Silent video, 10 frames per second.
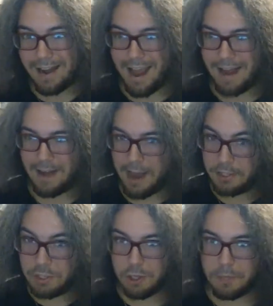and I
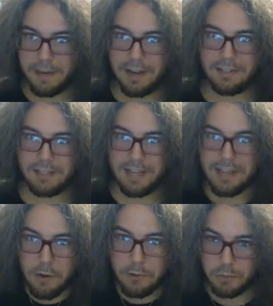should because he
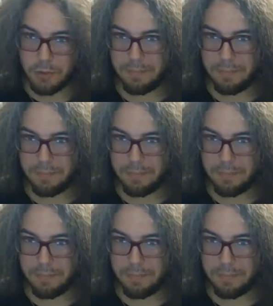goes with